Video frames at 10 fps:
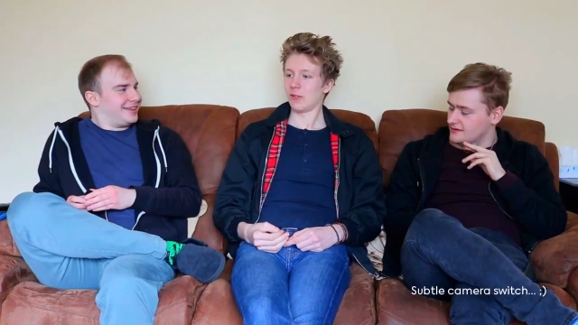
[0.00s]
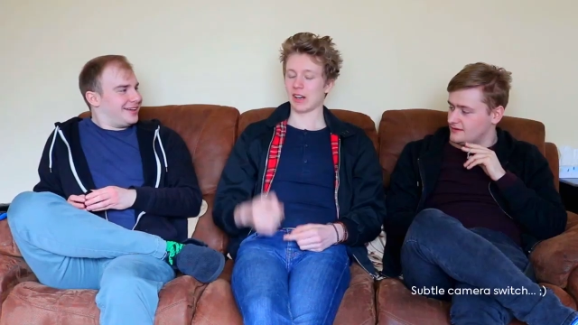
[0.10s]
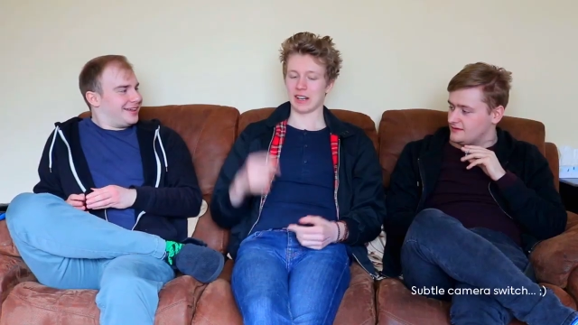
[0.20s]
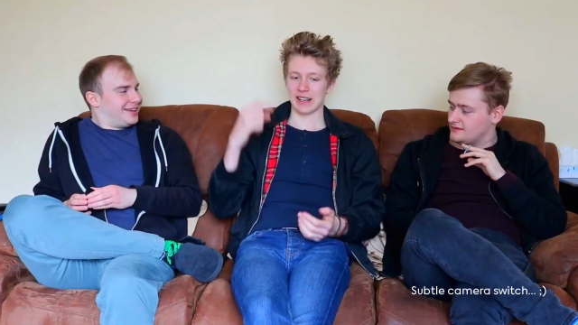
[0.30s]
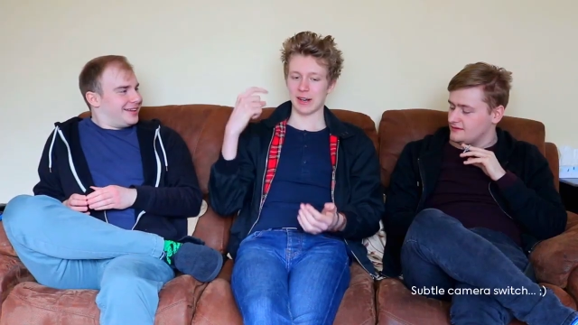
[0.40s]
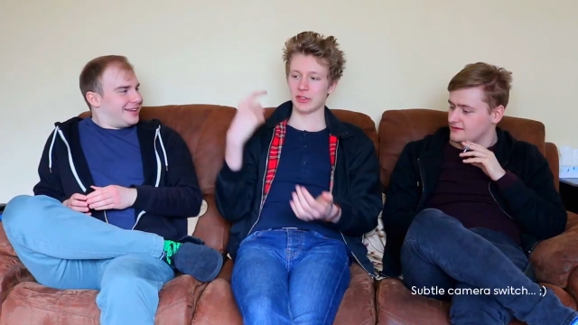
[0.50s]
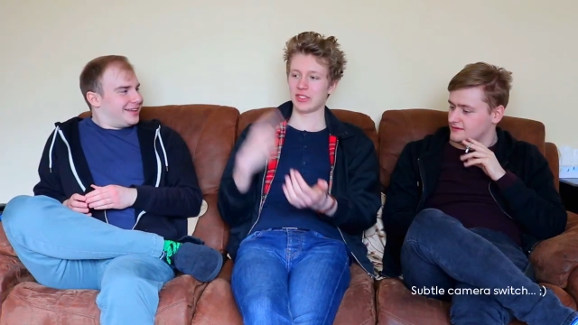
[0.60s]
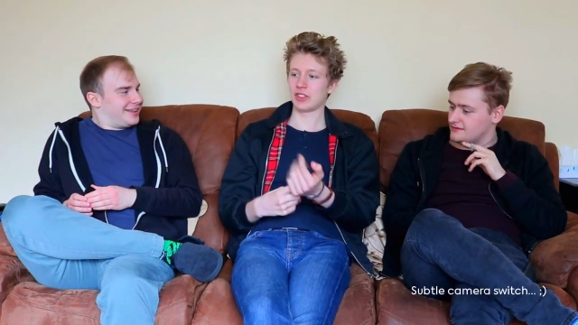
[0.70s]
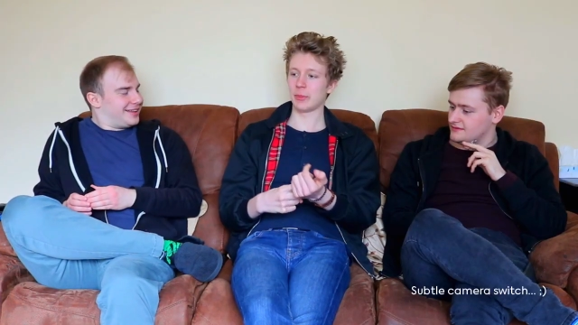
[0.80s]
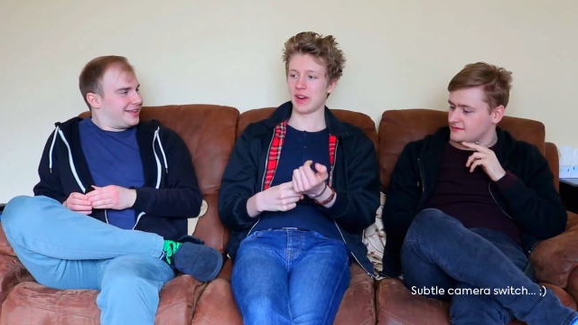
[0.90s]
Speaker 1: right, Clarice
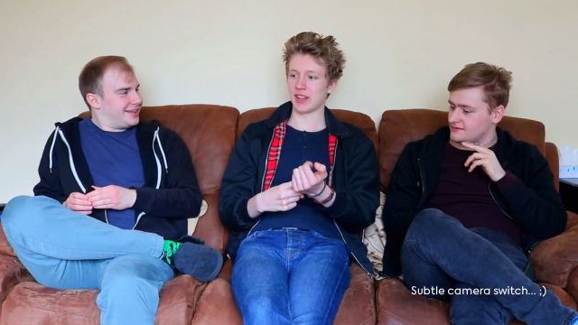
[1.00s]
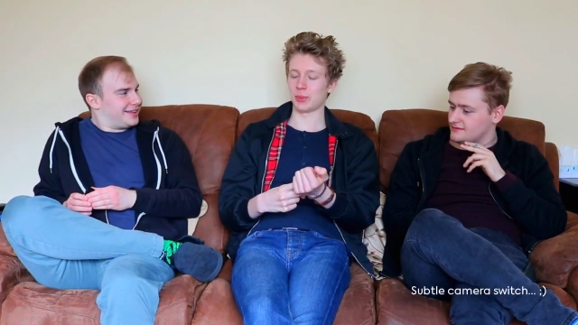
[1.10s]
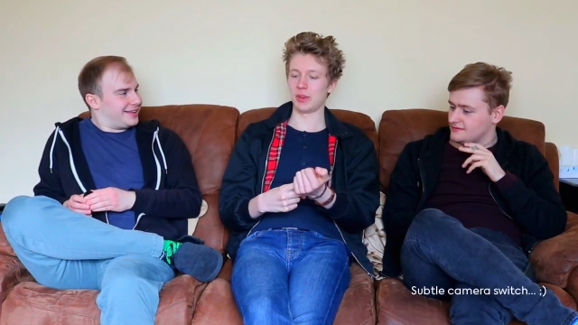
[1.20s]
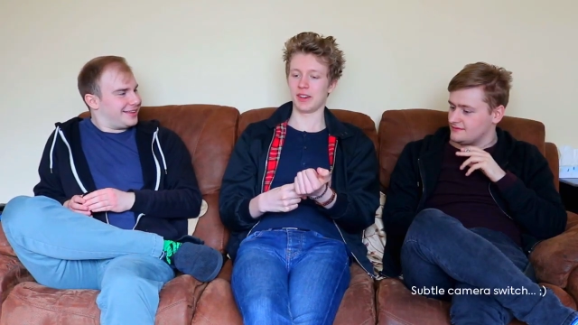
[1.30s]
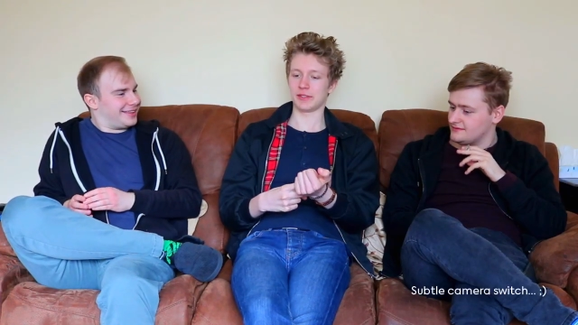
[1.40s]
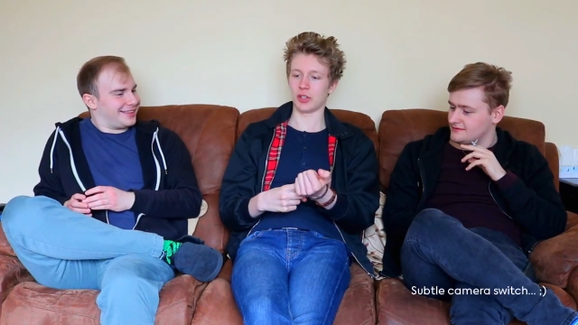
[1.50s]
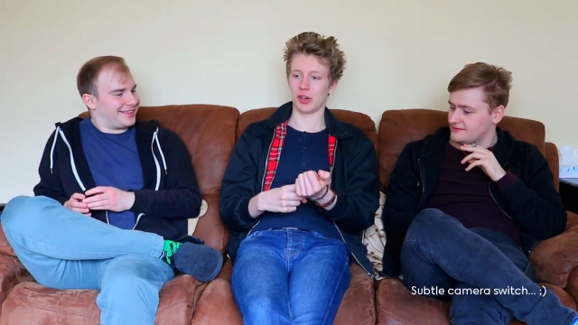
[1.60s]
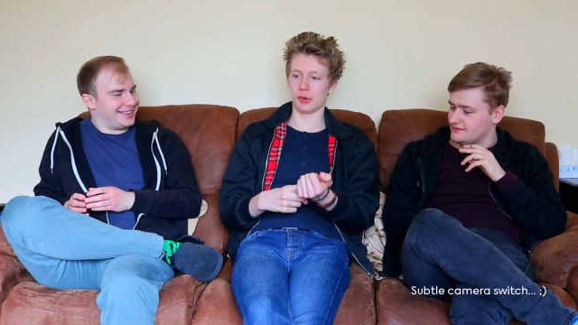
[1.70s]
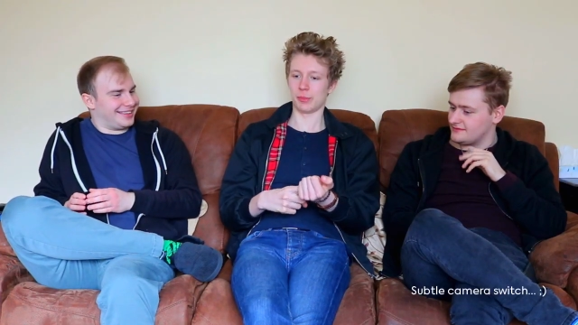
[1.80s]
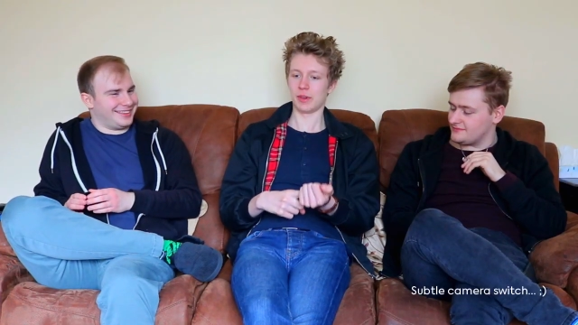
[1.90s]
is the best. We love
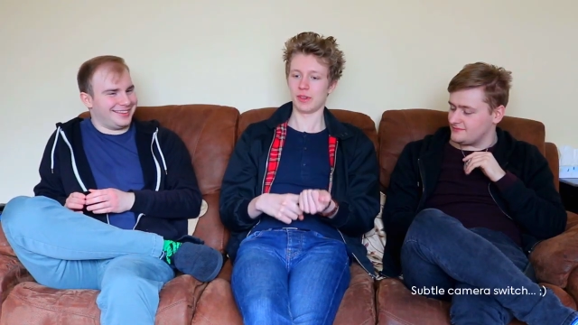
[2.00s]
Tom.